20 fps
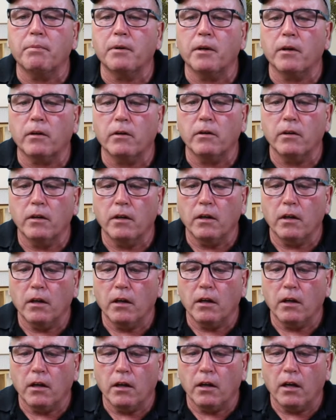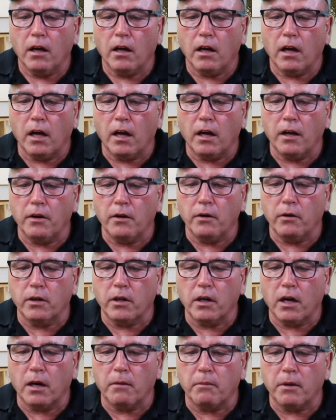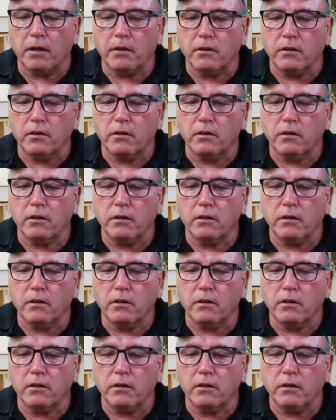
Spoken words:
here. New comment.